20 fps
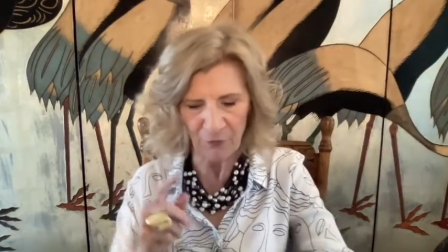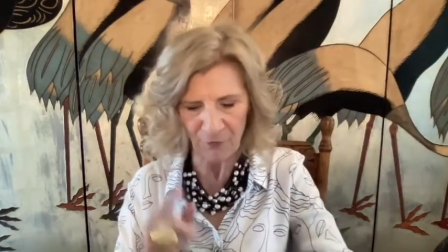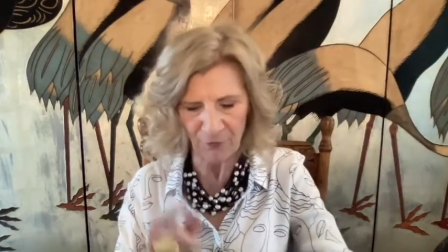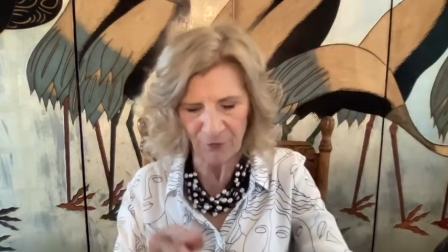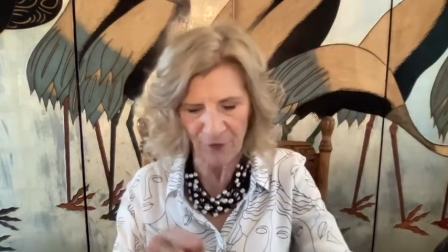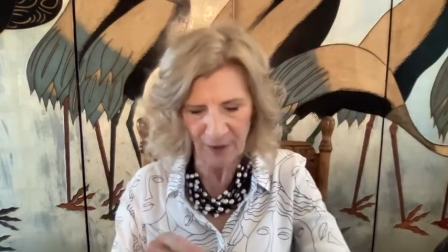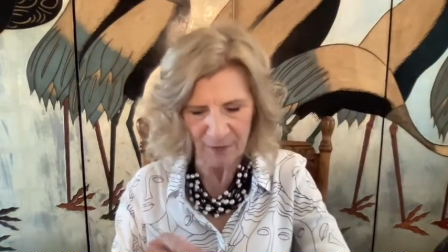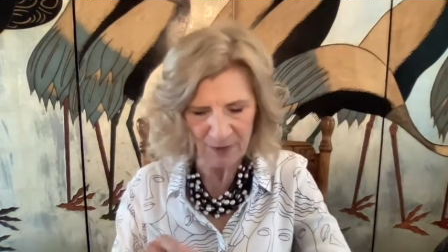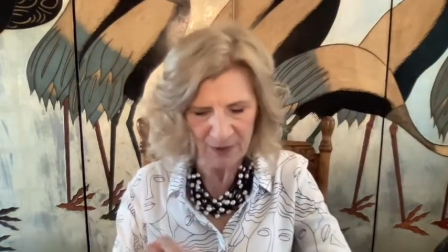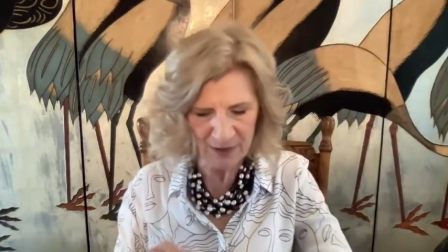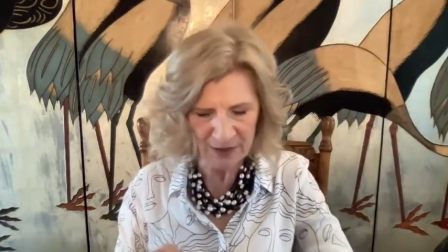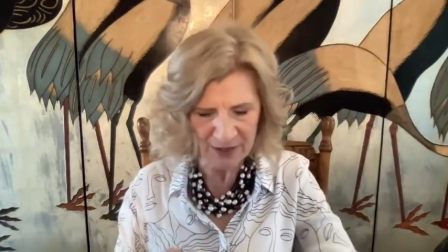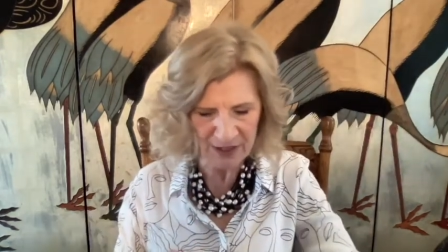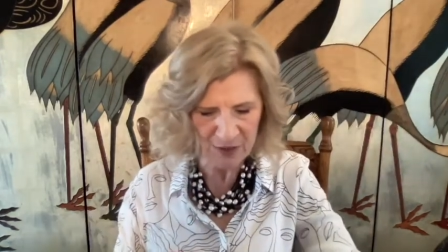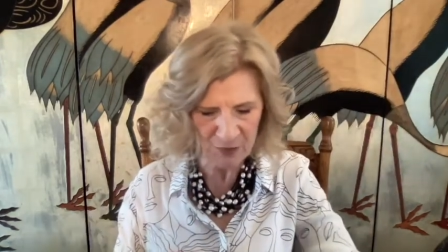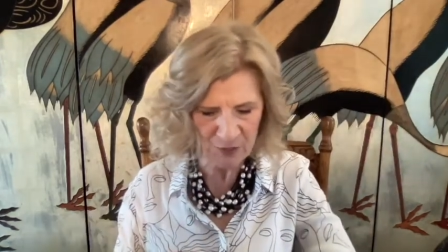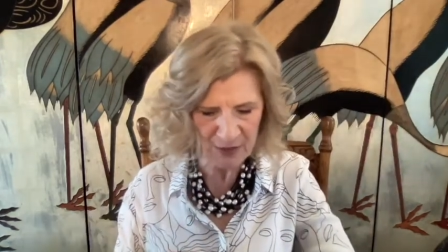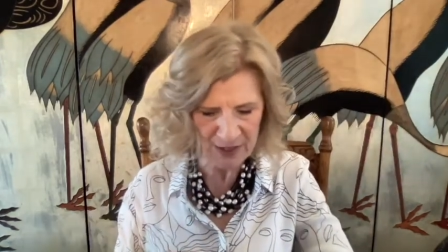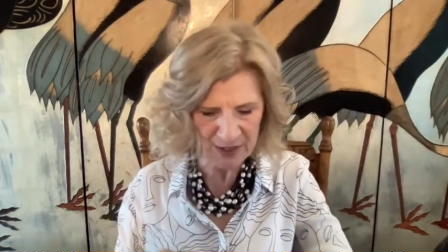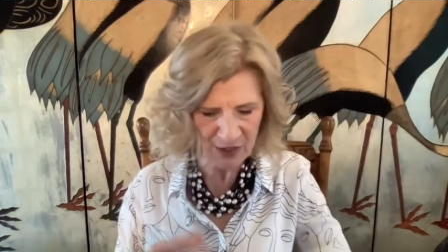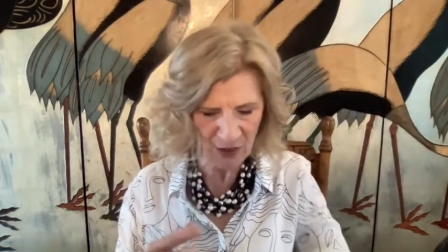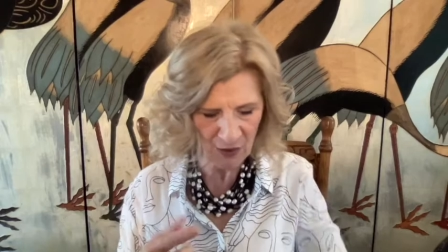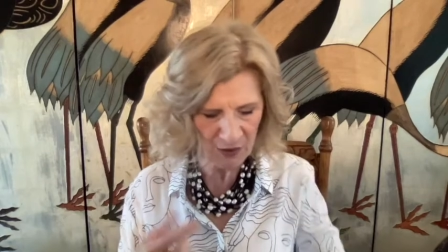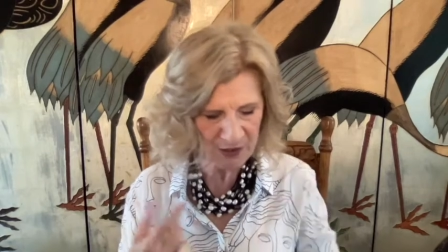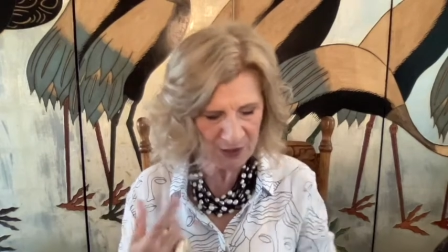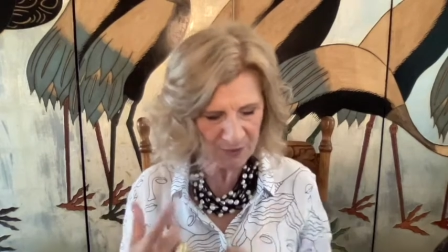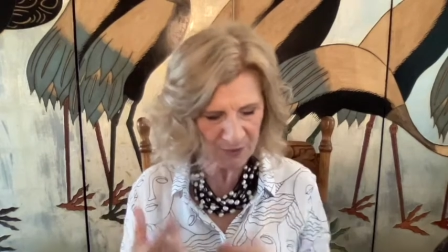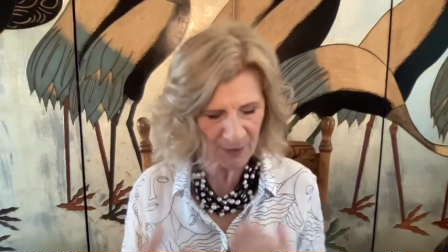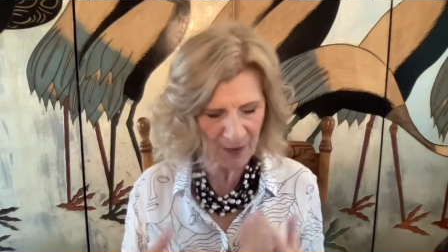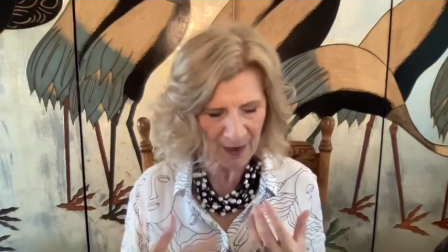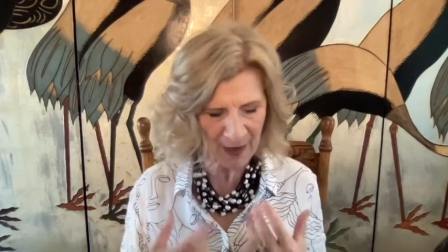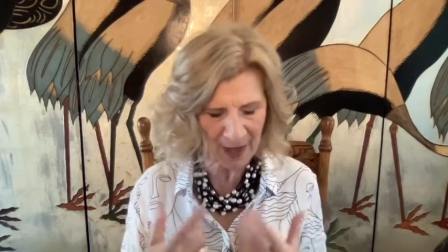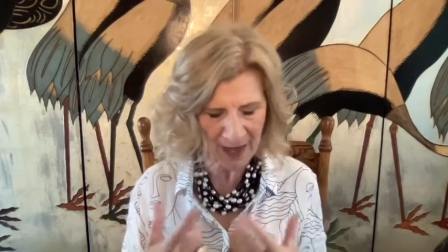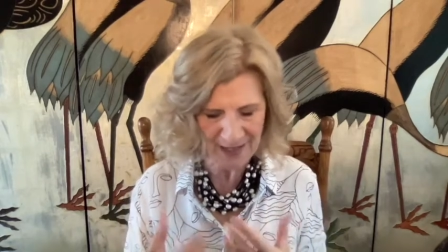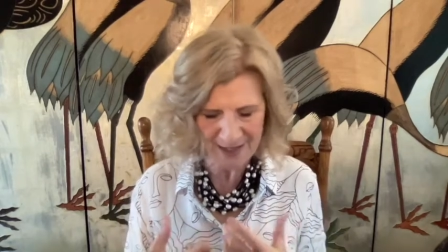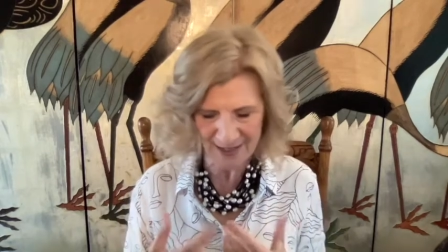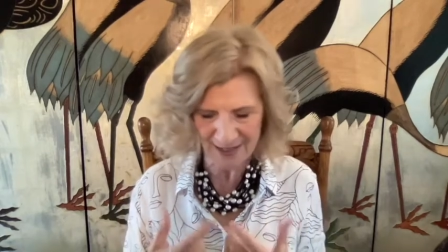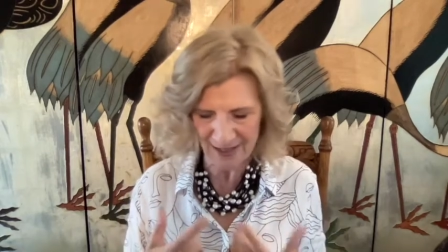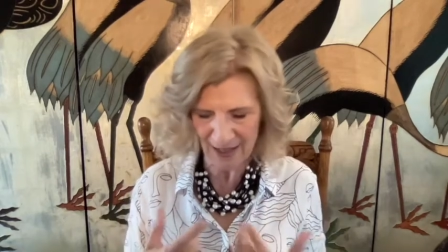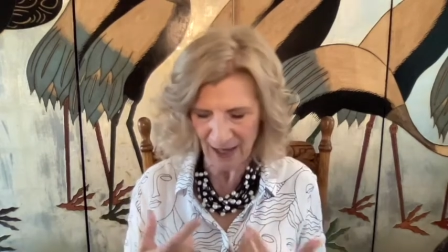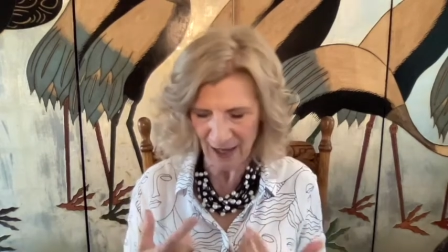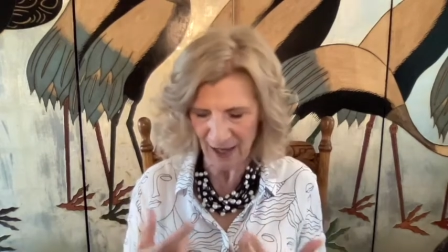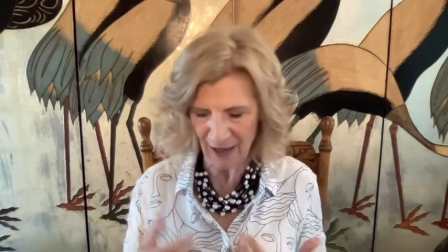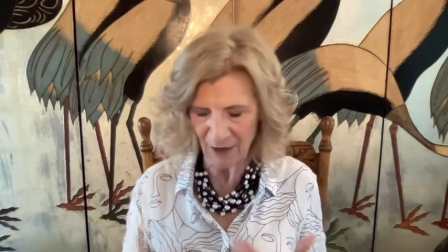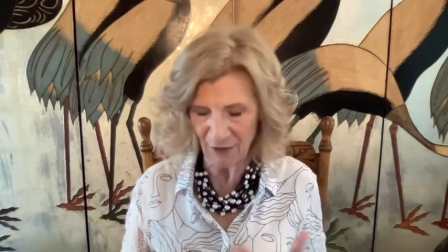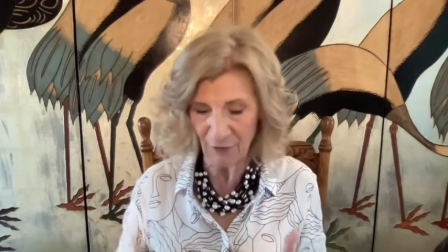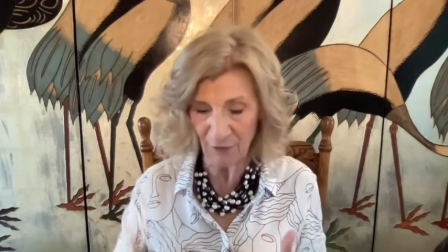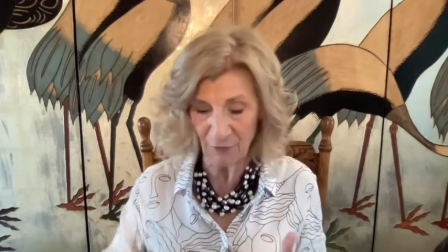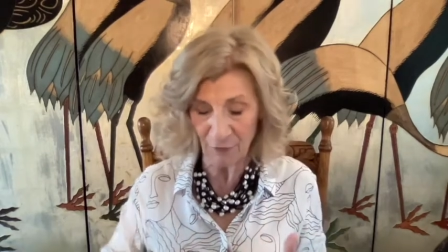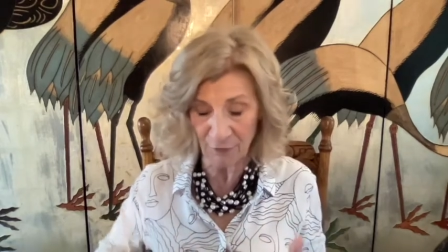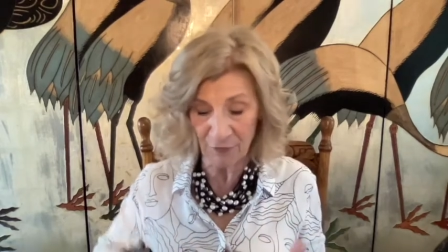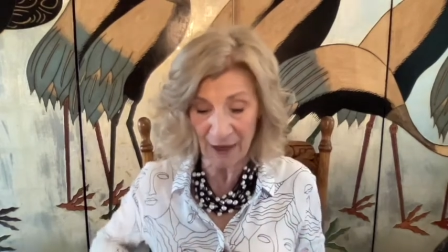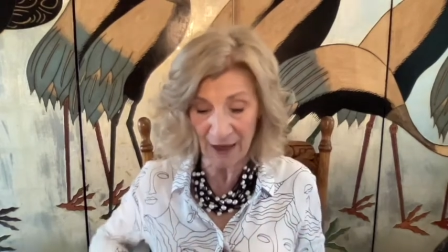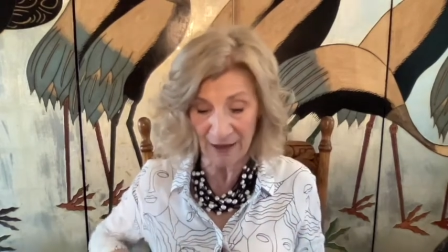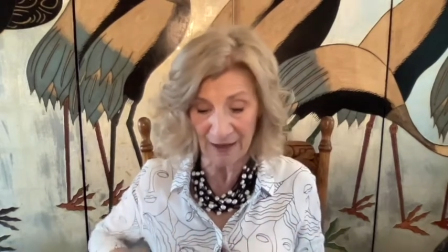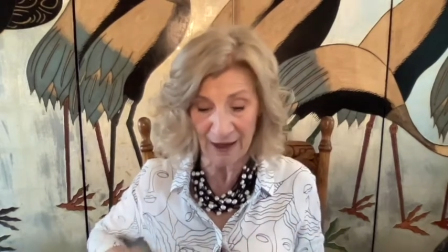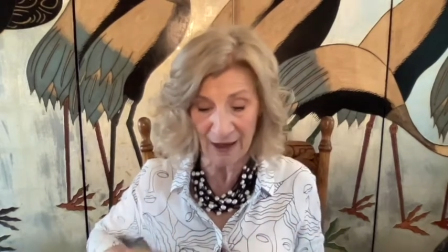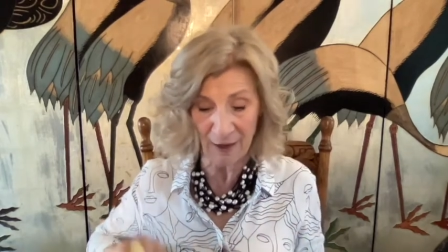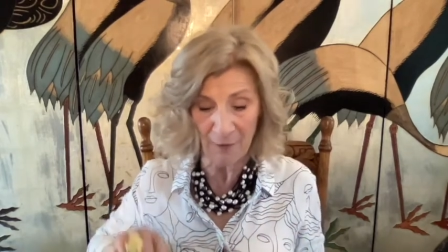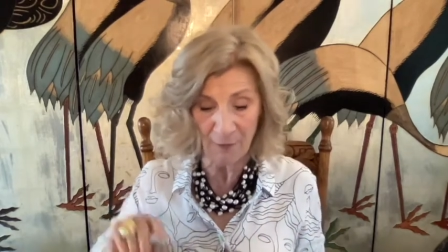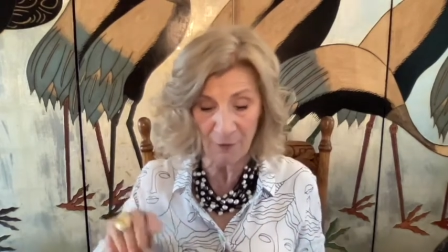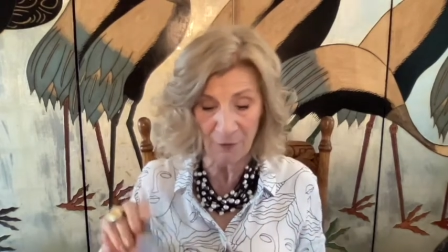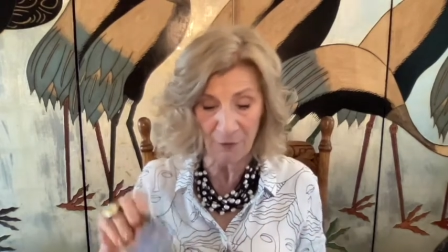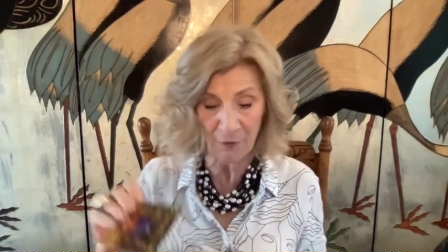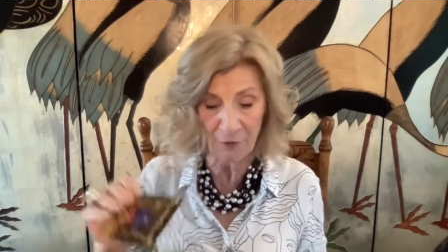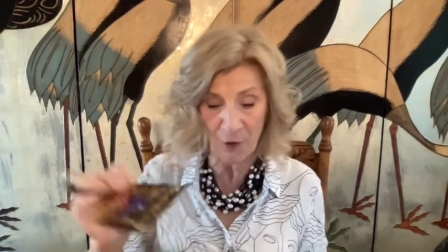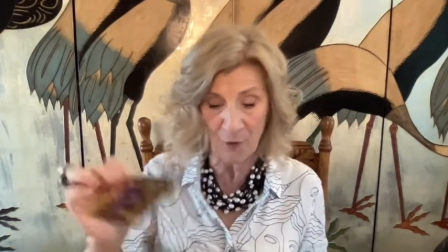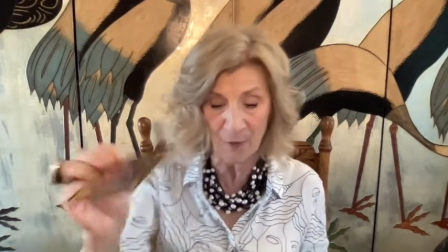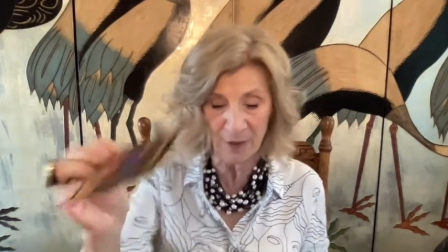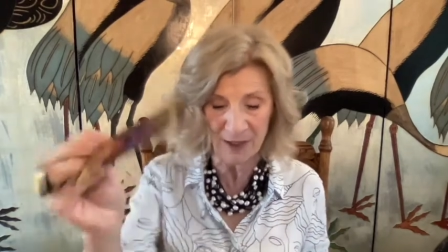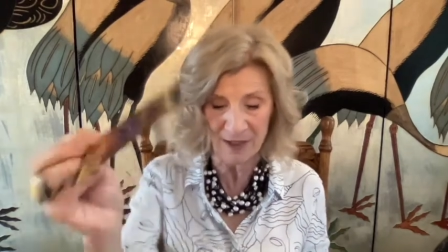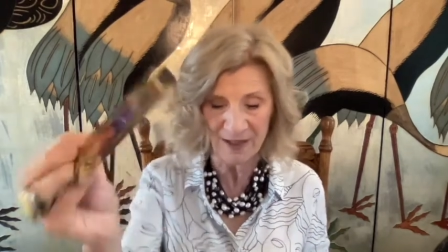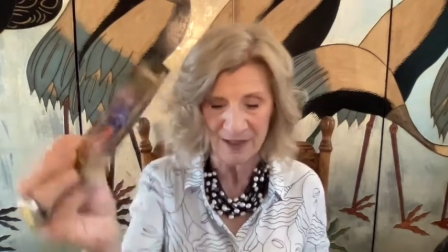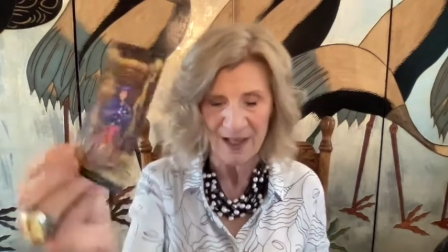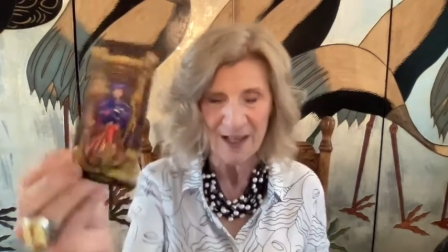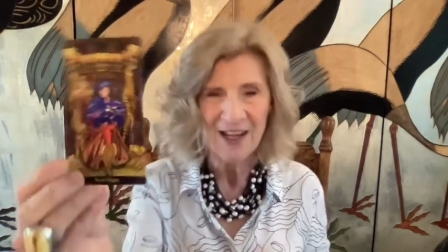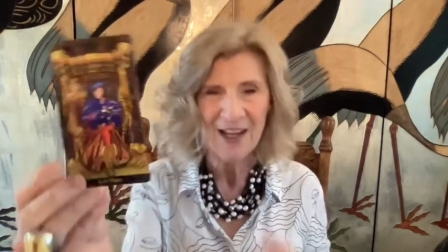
fabulous results that come from it.